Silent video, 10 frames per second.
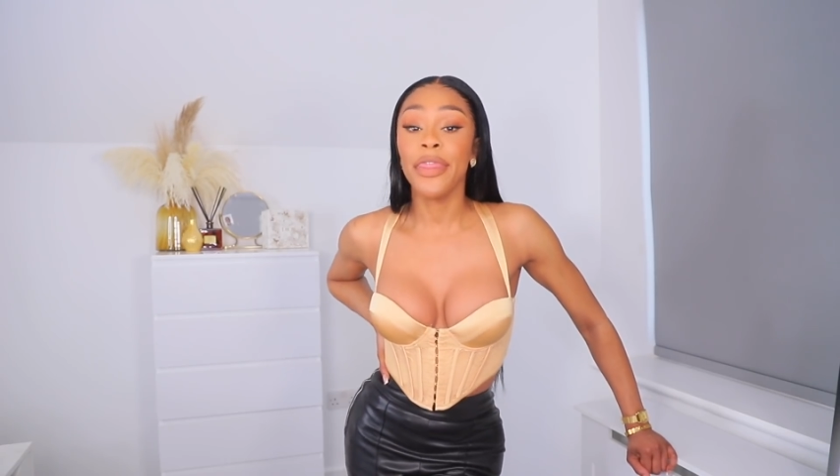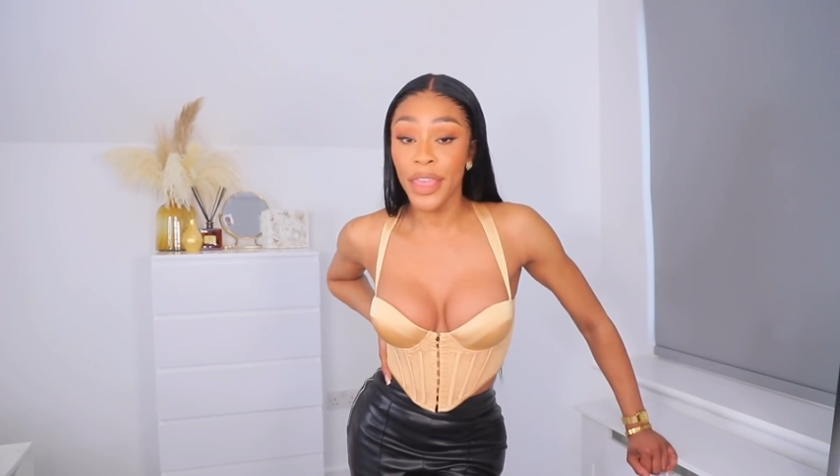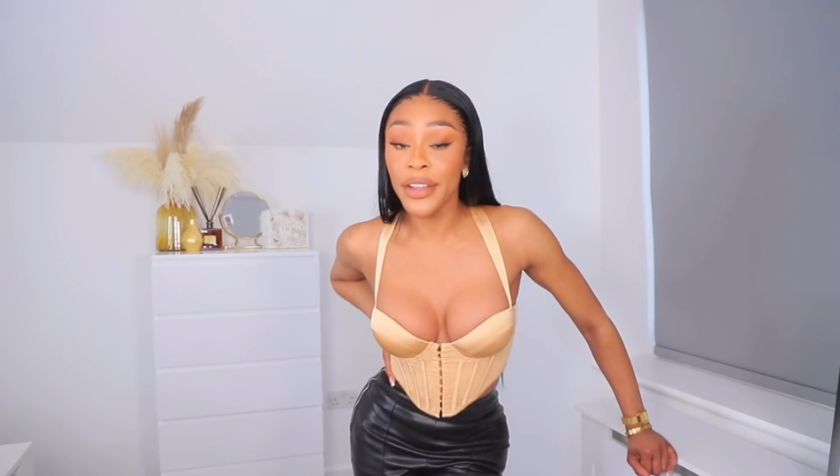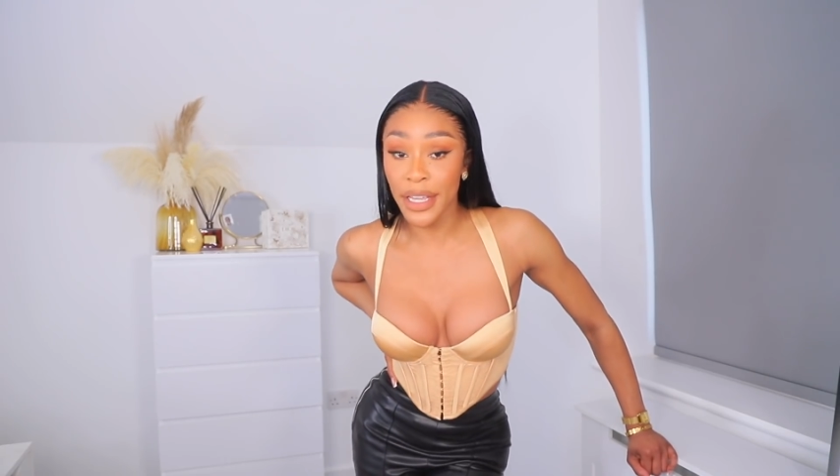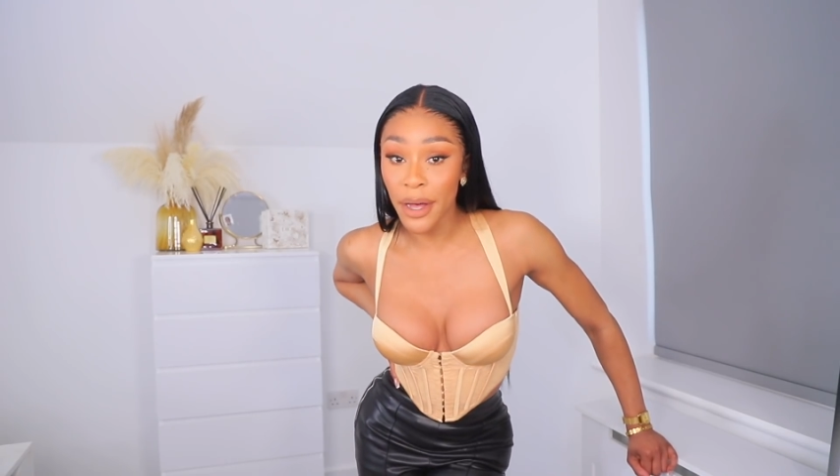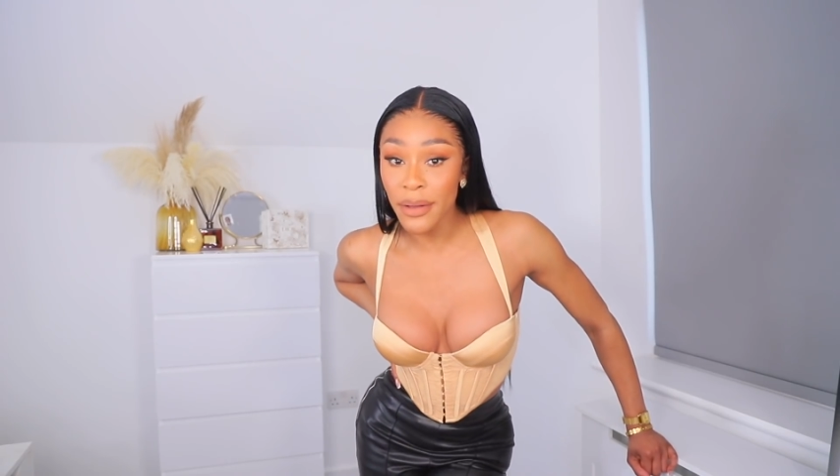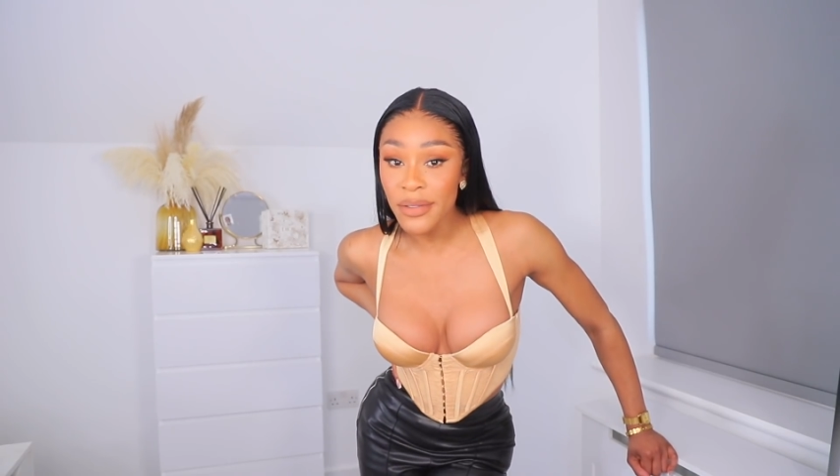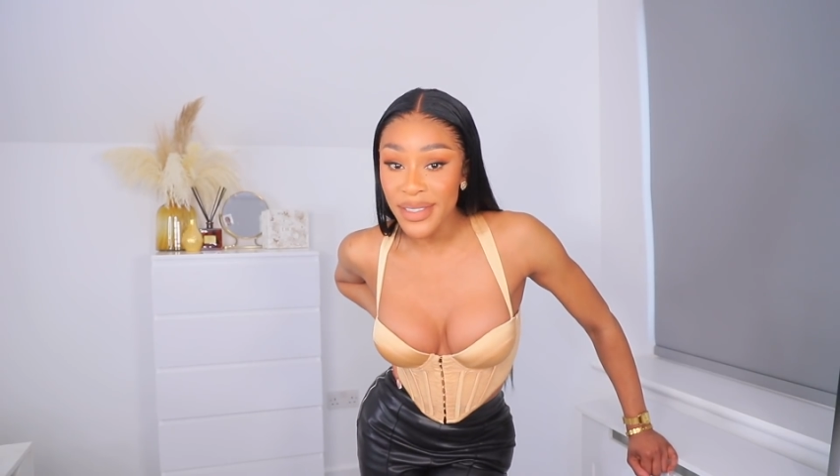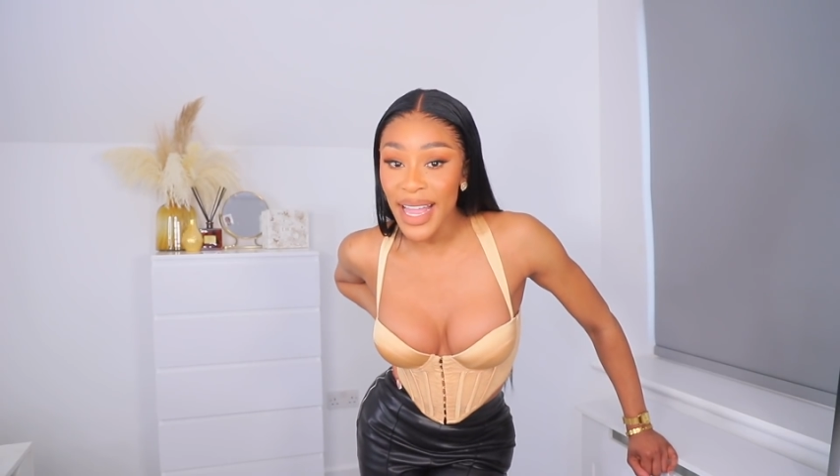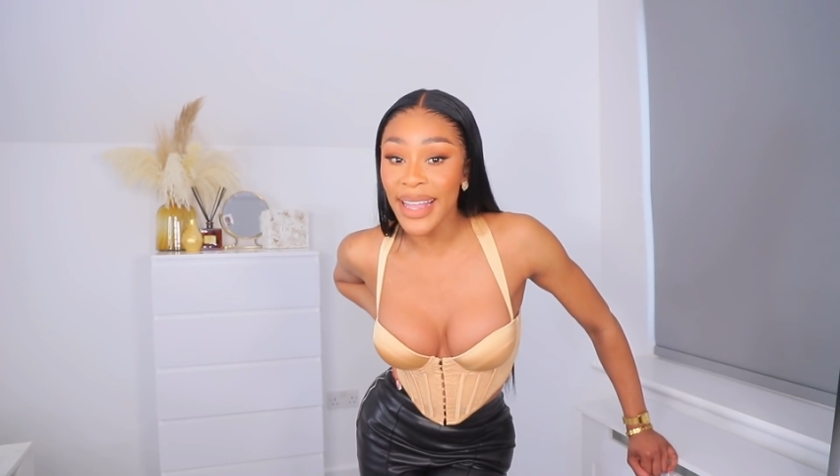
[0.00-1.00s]
the
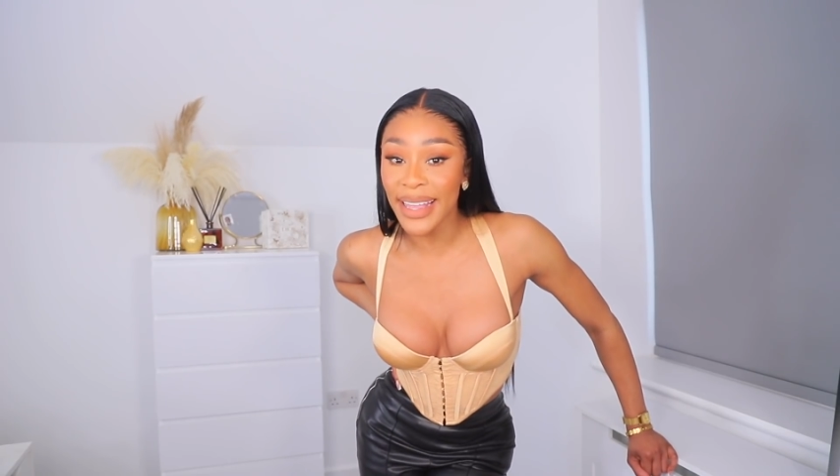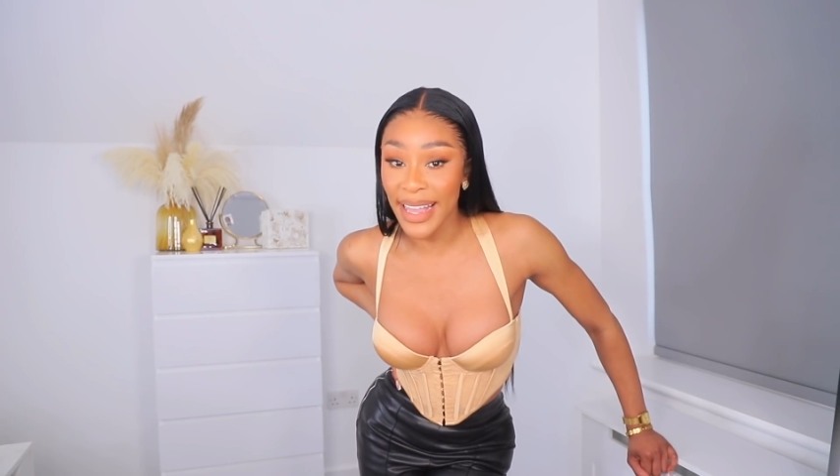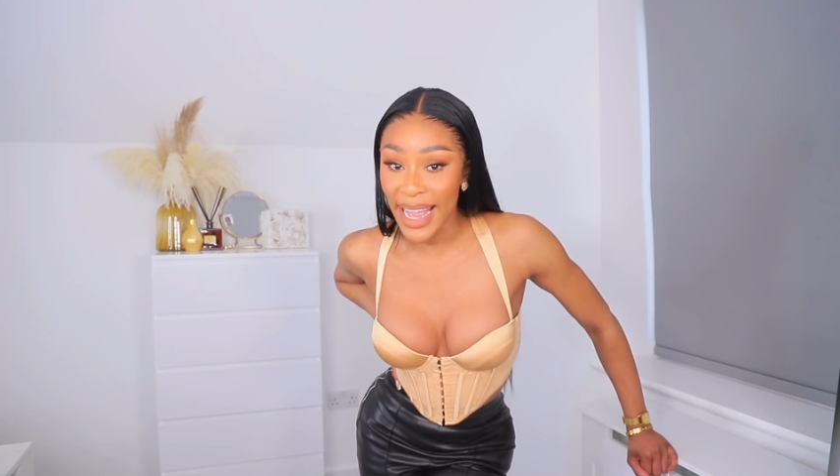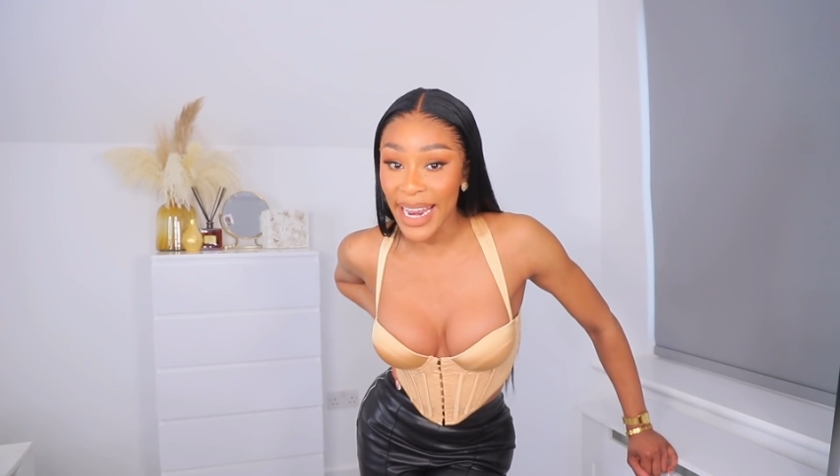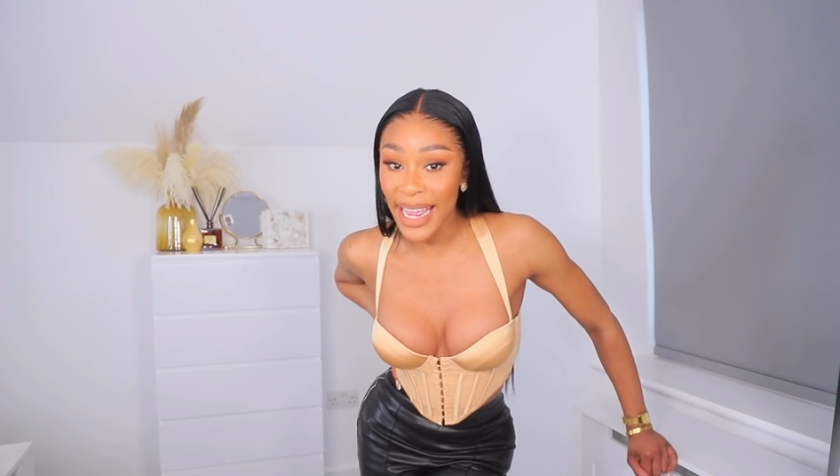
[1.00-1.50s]
girls that get